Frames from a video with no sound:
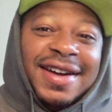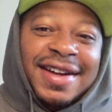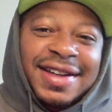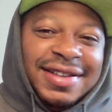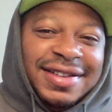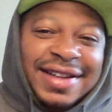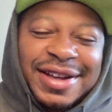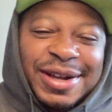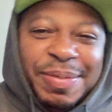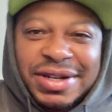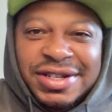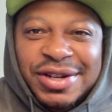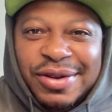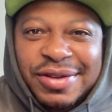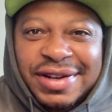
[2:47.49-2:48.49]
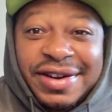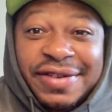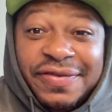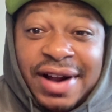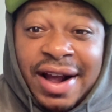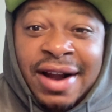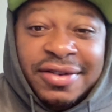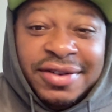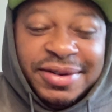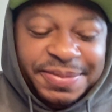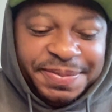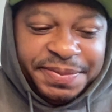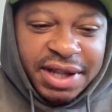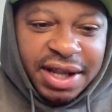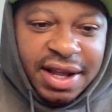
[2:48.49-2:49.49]
It, it could be totally different. I don't know.
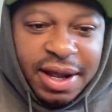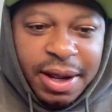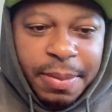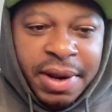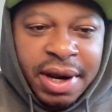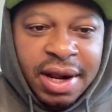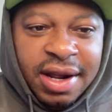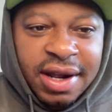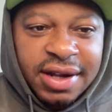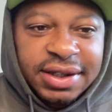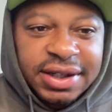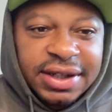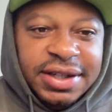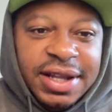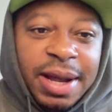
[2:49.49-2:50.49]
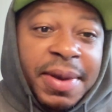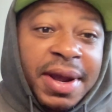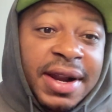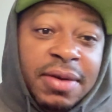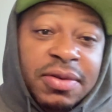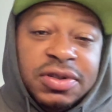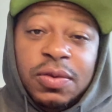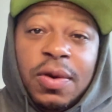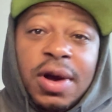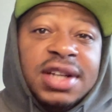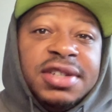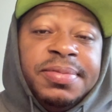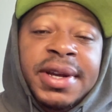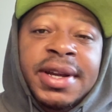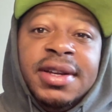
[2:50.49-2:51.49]
But uh, yeah, man, that was the
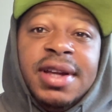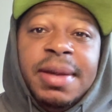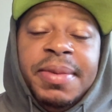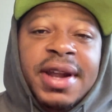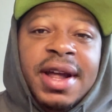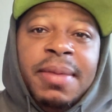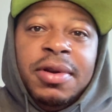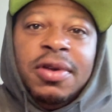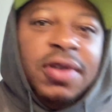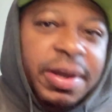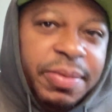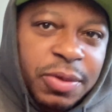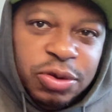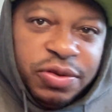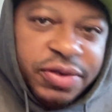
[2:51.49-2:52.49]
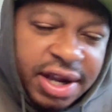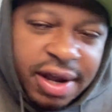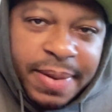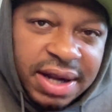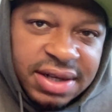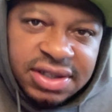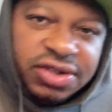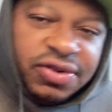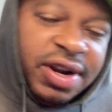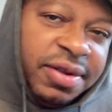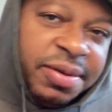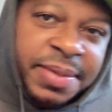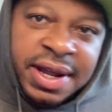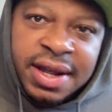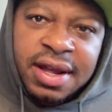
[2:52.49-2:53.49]
watch, man. Comment down below. Let me know what you think about this trailer,
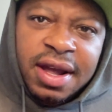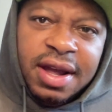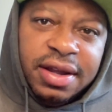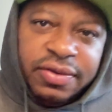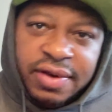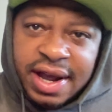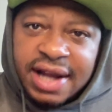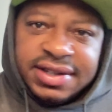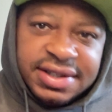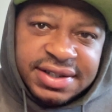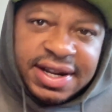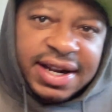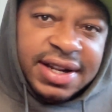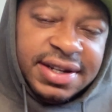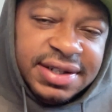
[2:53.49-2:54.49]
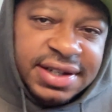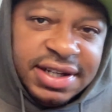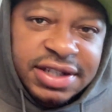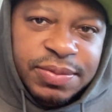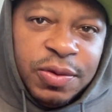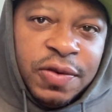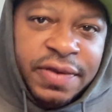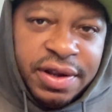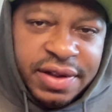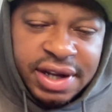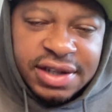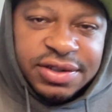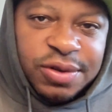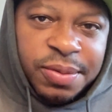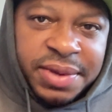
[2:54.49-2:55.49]
man. You guys excited to see this movie? You think
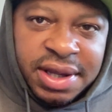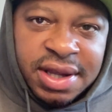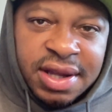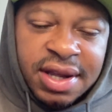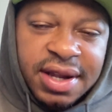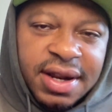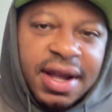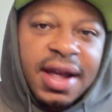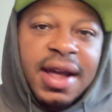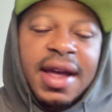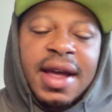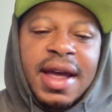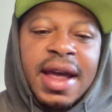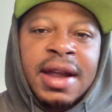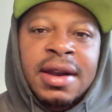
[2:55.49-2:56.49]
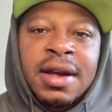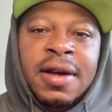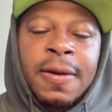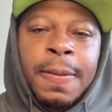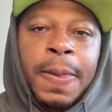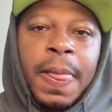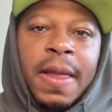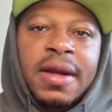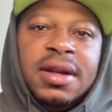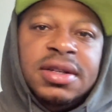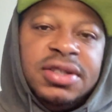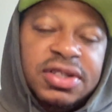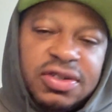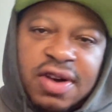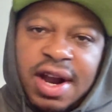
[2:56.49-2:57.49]
it's gonna be good? And um,
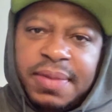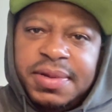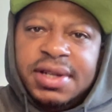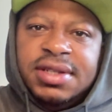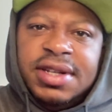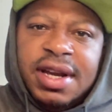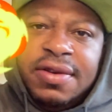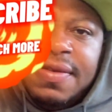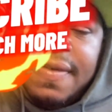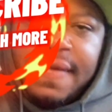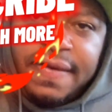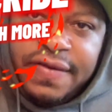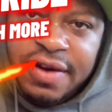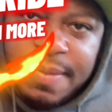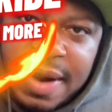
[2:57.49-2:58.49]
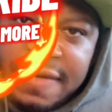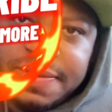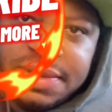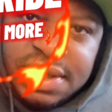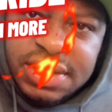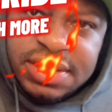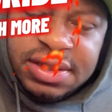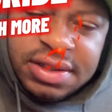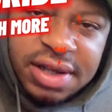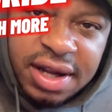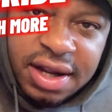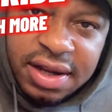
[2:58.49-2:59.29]
subscribe to the channel, Freedom Life Productions.